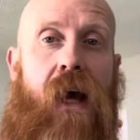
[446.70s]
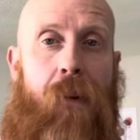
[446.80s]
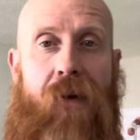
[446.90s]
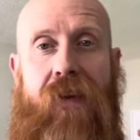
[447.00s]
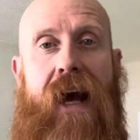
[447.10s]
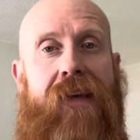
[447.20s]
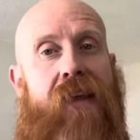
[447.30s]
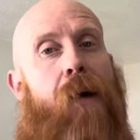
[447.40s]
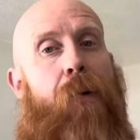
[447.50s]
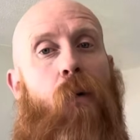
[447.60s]
I'm having to act
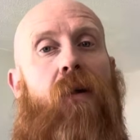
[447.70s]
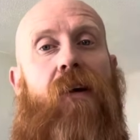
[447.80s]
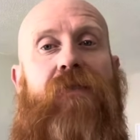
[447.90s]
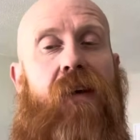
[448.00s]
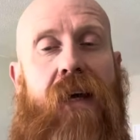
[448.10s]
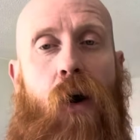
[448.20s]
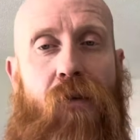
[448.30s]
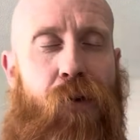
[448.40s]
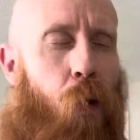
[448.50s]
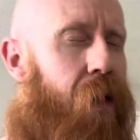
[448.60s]
like a powerlifter to get off
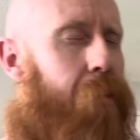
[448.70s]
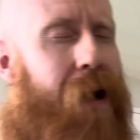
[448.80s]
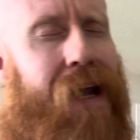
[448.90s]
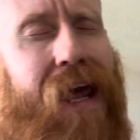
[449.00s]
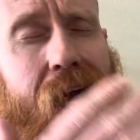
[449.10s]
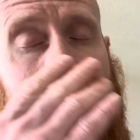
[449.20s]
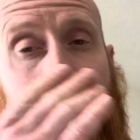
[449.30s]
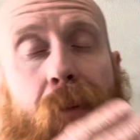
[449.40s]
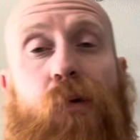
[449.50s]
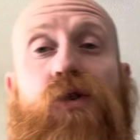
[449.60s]
the toilet, man. It
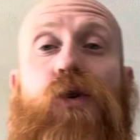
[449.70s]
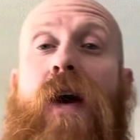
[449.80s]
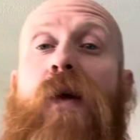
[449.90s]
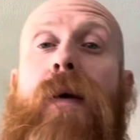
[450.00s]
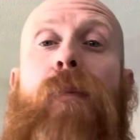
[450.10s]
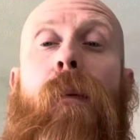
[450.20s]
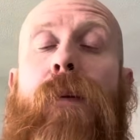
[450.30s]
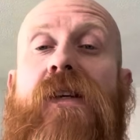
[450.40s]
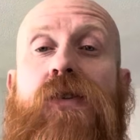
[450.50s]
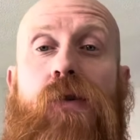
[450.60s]
cripples you. Anyway,
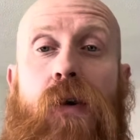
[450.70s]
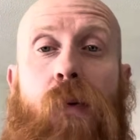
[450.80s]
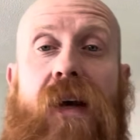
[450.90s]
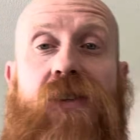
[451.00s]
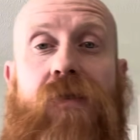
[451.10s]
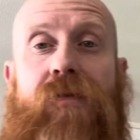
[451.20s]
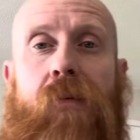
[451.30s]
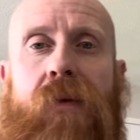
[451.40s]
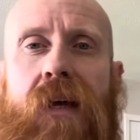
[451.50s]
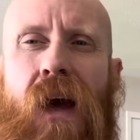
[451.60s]
burpees are out the question
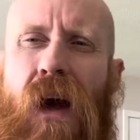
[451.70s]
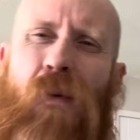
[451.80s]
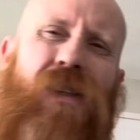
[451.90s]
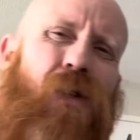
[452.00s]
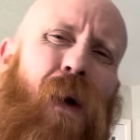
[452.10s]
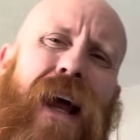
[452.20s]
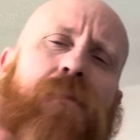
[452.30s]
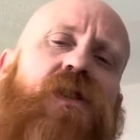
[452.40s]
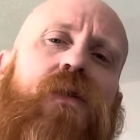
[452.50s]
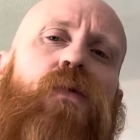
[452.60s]
for me, which is why
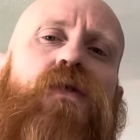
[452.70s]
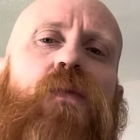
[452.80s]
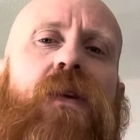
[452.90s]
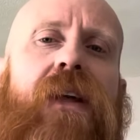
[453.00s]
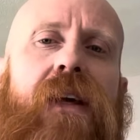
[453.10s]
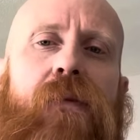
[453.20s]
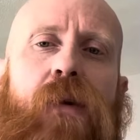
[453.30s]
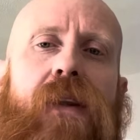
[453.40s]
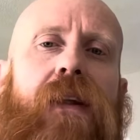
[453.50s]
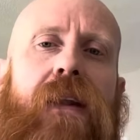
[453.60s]
I'm slowing down
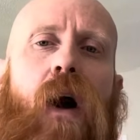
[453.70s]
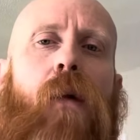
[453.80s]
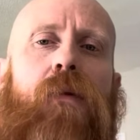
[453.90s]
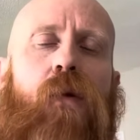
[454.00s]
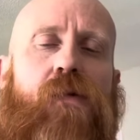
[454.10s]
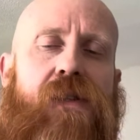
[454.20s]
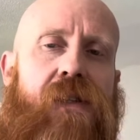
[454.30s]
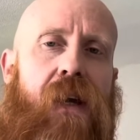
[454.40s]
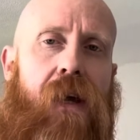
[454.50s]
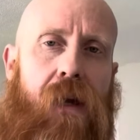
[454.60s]
with the
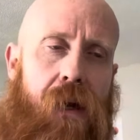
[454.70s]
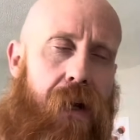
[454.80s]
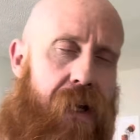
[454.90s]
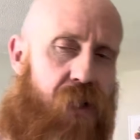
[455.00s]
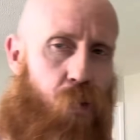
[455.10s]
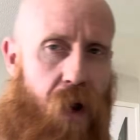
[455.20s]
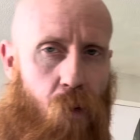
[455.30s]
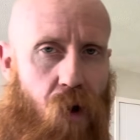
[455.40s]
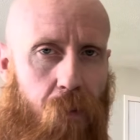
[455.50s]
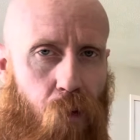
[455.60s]
uploads as
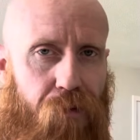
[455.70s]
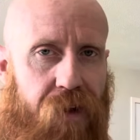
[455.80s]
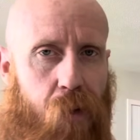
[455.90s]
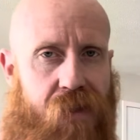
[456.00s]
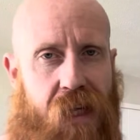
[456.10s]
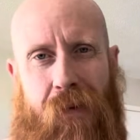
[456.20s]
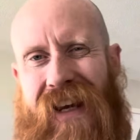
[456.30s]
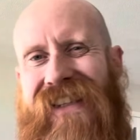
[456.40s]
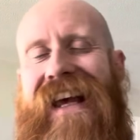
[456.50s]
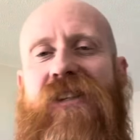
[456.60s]
well, the upload frequency,
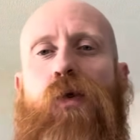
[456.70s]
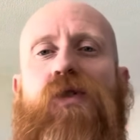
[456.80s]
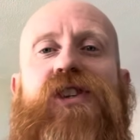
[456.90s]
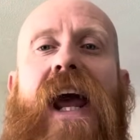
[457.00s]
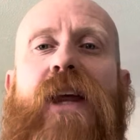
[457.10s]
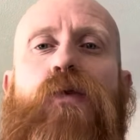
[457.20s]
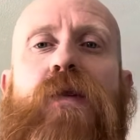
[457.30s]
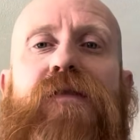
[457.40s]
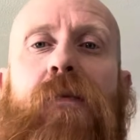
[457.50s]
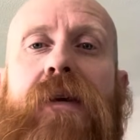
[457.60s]
because it's not
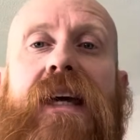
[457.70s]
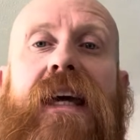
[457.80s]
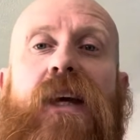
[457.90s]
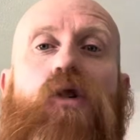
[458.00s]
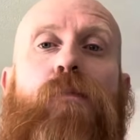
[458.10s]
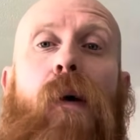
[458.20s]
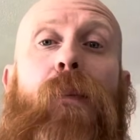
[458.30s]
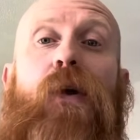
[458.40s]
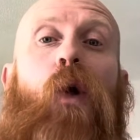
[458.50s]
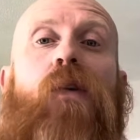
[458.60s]
genuine for me to give you
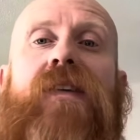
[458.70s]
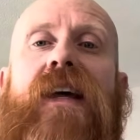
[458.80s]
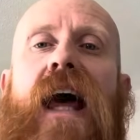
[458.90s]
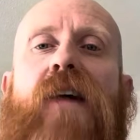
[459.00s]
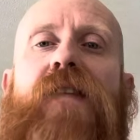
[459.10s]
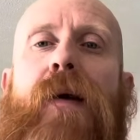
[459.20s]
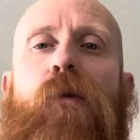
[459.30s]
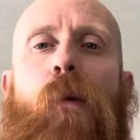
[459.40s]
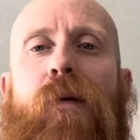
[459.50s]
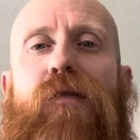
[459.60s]
burpee content if I'm
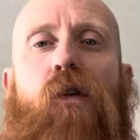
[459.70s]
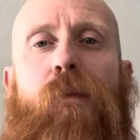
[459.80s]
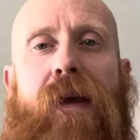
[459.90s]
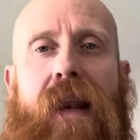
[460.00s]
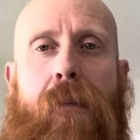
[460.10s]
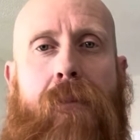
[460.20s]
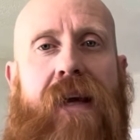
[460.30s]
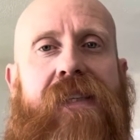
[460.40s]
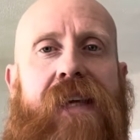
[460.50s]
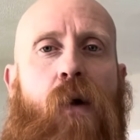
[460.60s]
not performing them
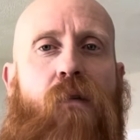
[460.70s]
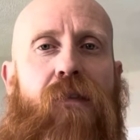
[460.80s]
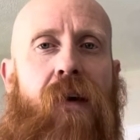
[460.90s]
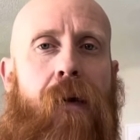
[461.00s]
myself.